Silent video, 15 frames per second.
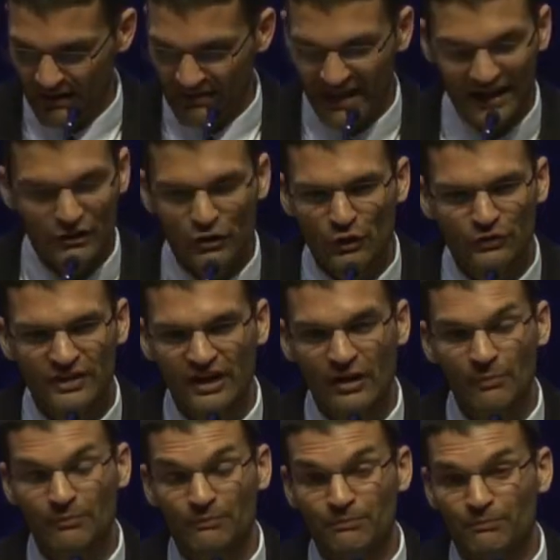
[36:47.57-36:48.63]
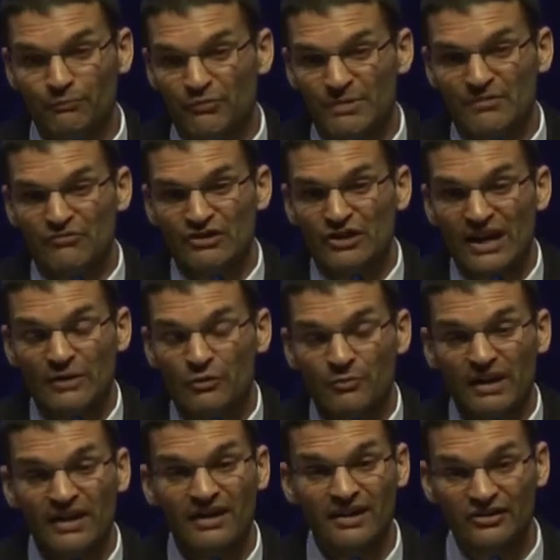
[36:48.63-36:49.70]
That, that I'll be reunited with
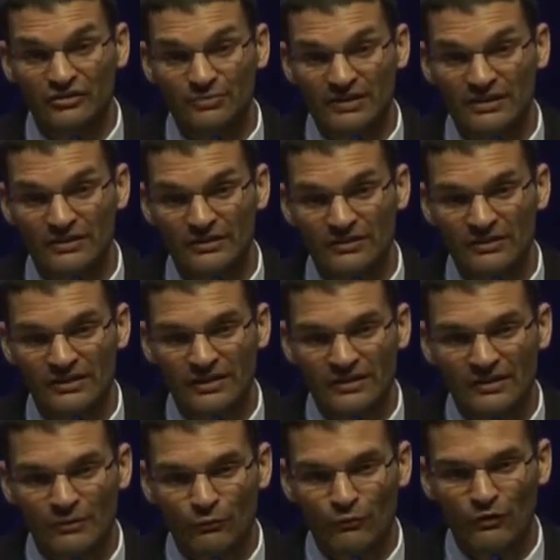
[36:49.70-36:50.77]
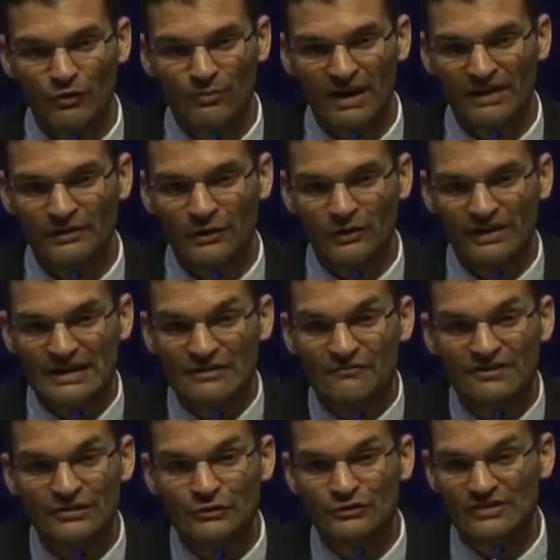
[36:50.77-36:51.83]
my husband, with my little
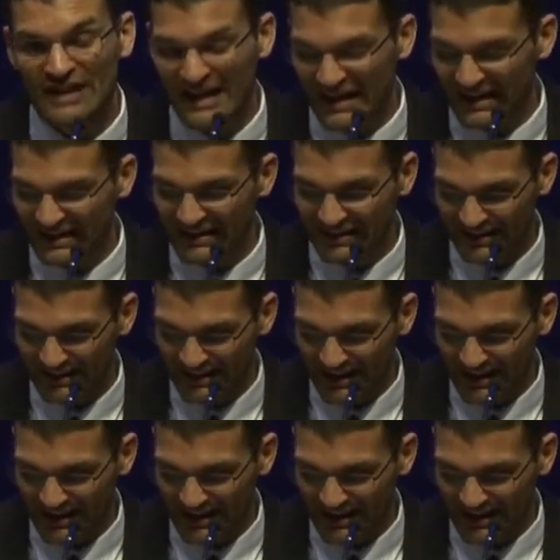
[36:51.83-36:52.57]
infant who died.